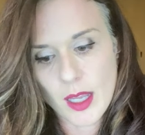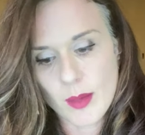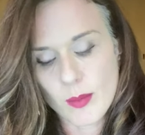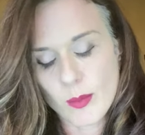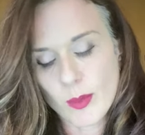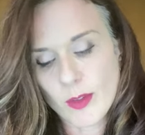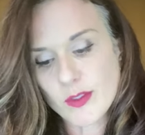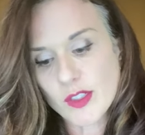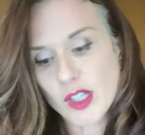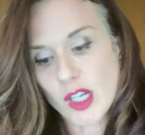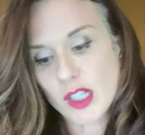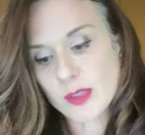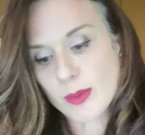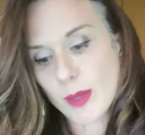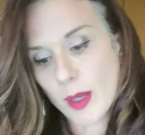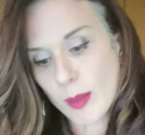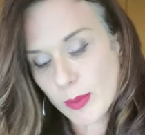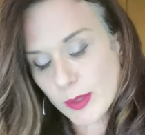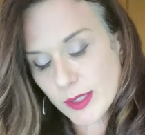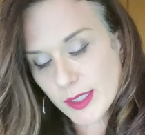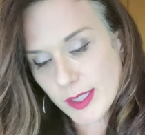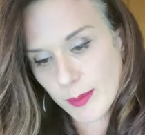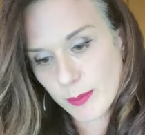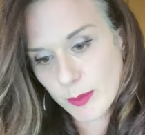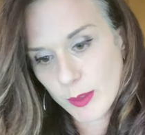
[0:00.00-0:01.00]
we've talked about
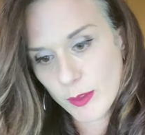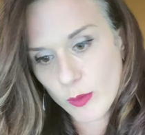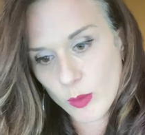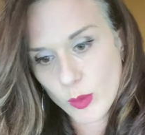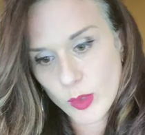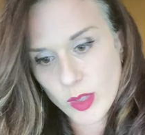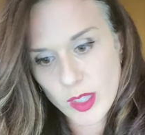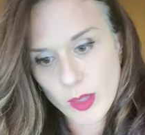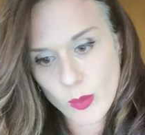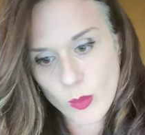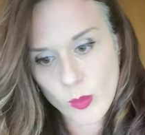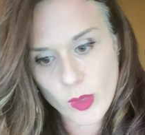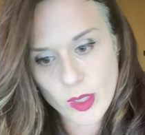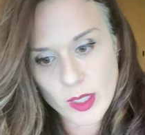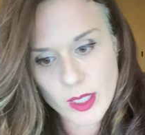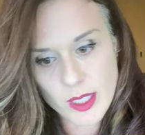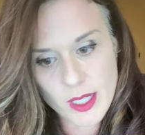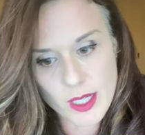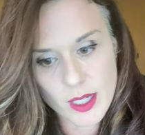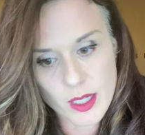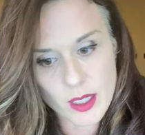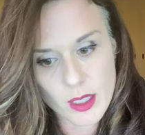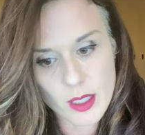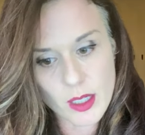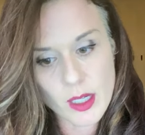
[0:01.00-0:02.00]
presumptive within 1
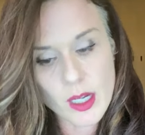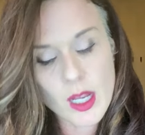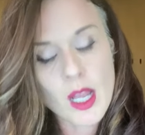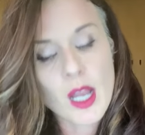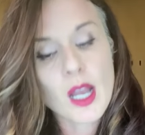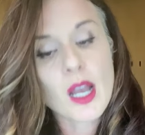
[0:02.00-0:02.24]
year.